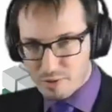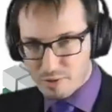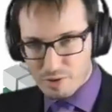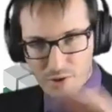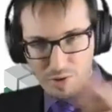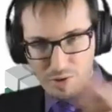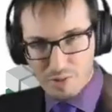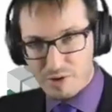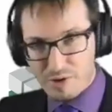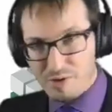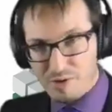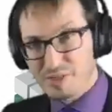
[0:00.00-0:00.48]

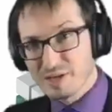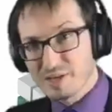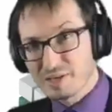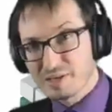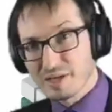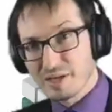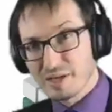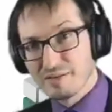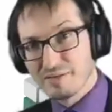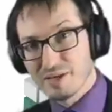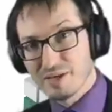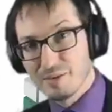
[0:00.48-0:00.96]
other
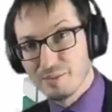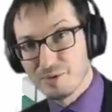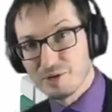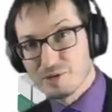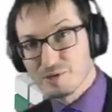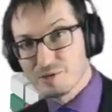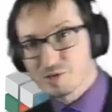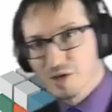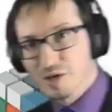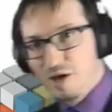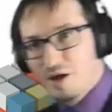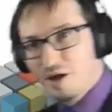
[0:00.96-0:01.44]
things than
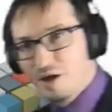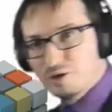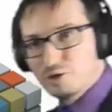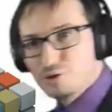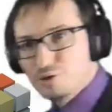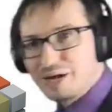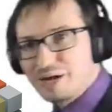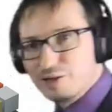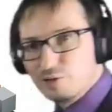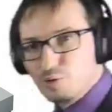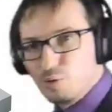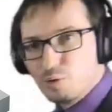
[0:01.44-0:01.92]
tables.
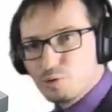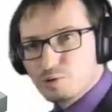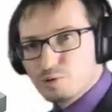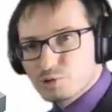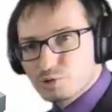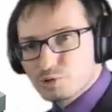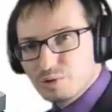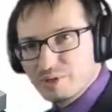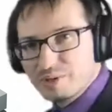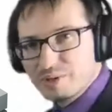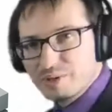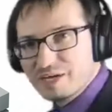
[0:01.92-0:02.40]
You can
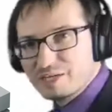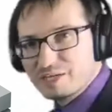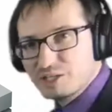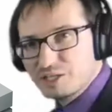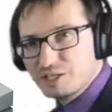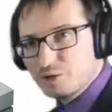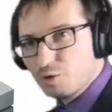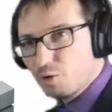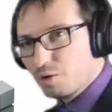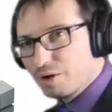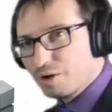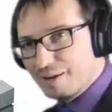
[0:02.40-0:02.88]
also
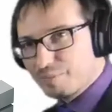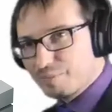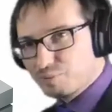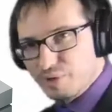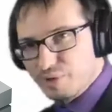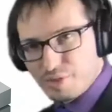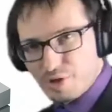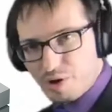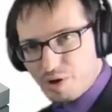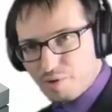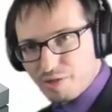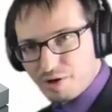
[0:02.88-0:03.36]
imagine OLAP
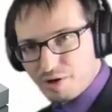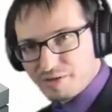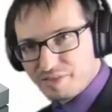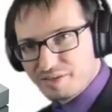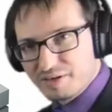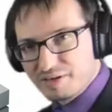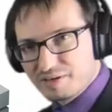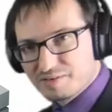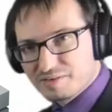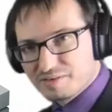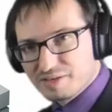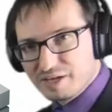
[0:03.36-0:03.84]
with other
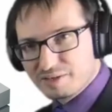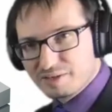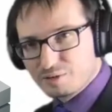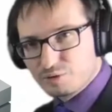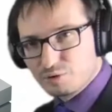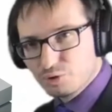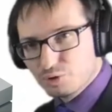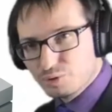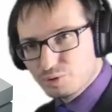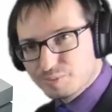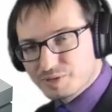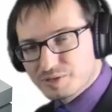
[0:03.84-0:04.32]
things than
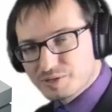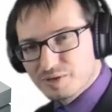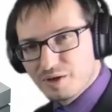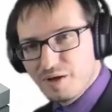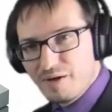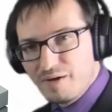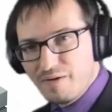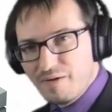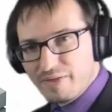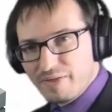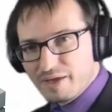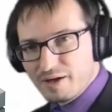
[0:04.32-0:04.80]
cubes.
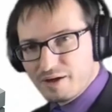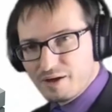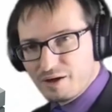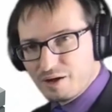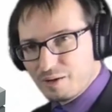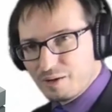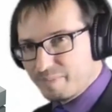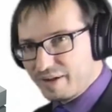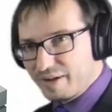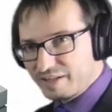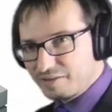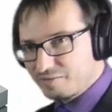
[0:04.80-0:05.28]

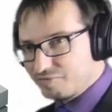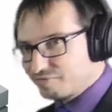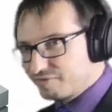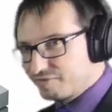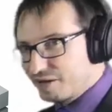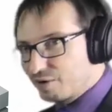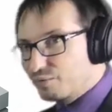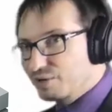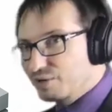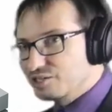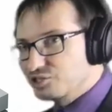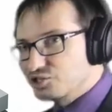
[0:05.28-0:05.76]
But
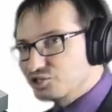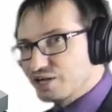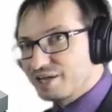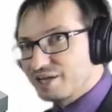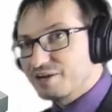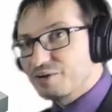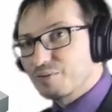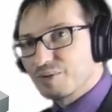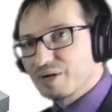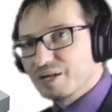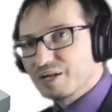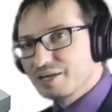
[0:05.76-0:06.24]
very
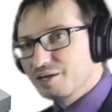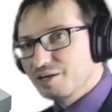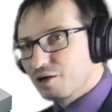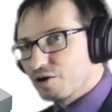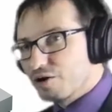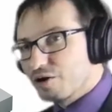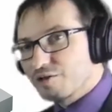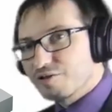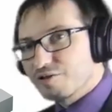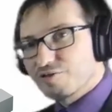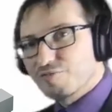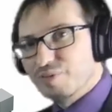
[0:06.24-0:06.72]
generally, a
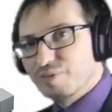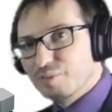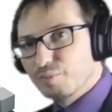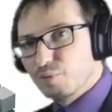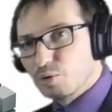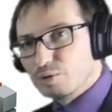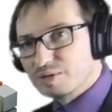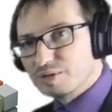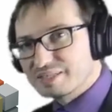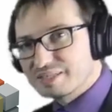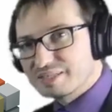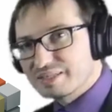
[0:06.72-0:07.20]
lot of
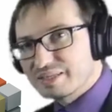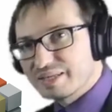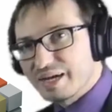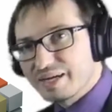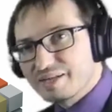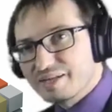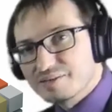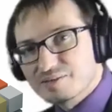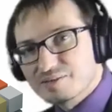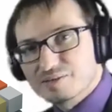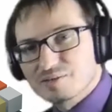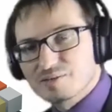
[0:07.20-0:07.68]
people
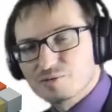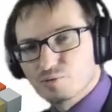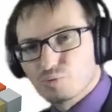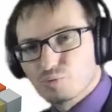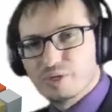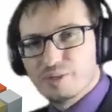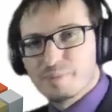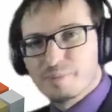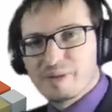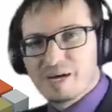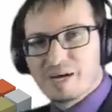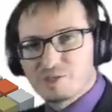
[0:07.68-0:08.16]
tend
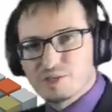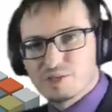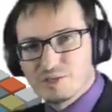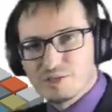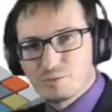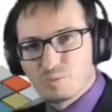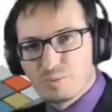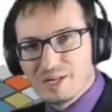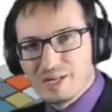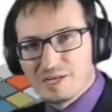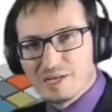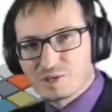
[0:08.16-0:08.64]
to
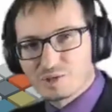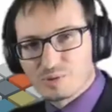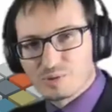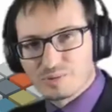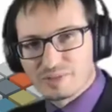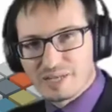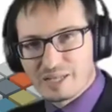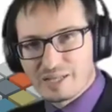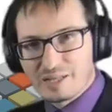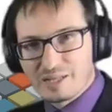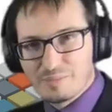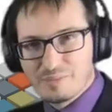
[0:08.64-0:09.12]
imagine a
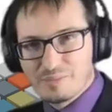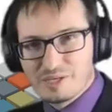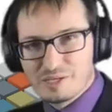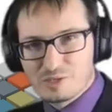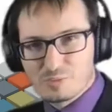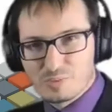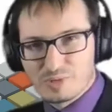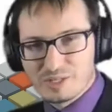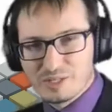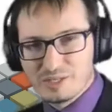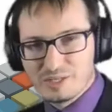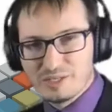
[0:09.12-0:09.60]
relational
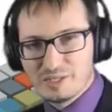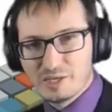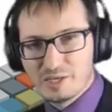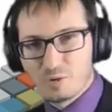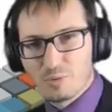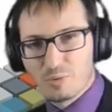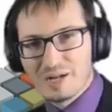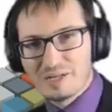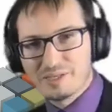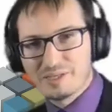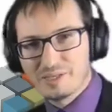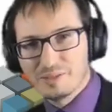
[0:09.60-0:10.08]
database when they hear
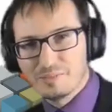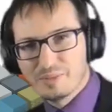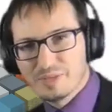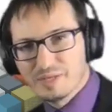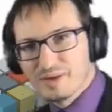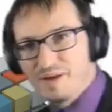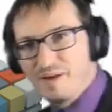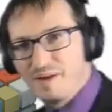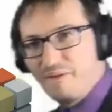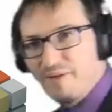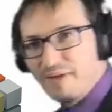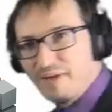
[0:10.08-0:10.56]

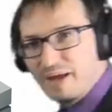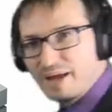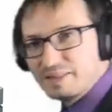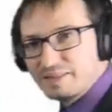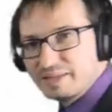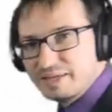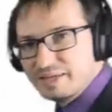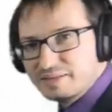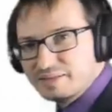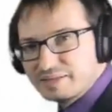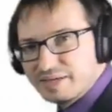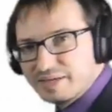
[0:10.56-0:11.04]
OLTP,
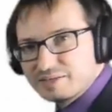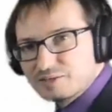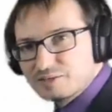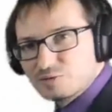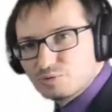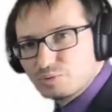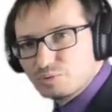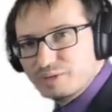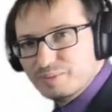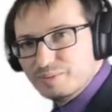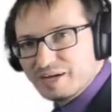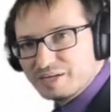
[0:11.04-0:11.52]
and they
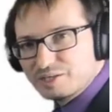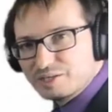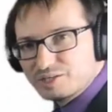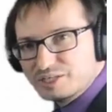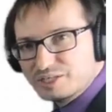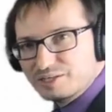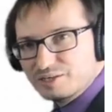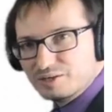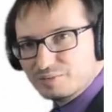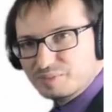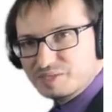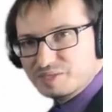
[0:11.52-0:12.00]
tend to
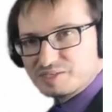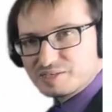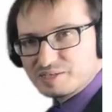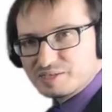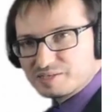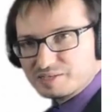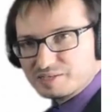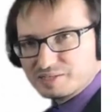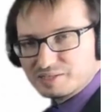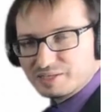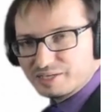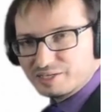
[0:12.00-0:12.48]
imagine a
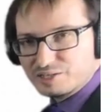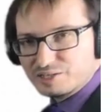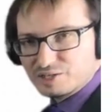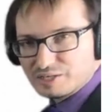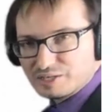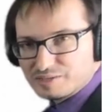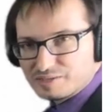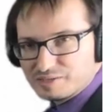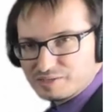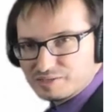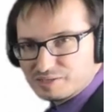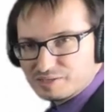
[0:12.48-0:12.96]
business
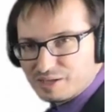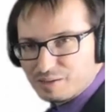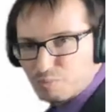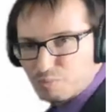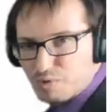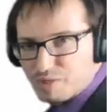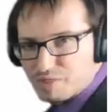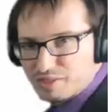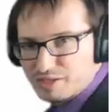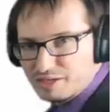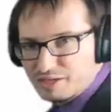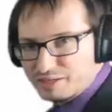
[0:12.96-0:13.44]
intelligence system
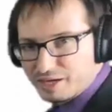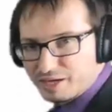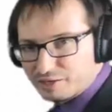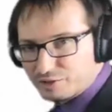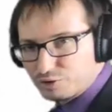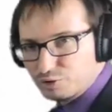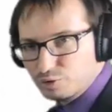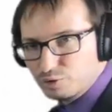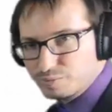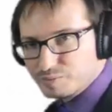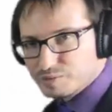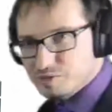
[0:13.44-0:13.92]
with data
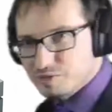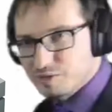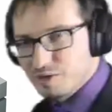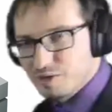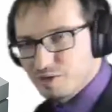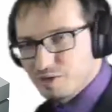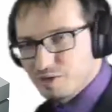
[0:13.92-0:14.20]
cubes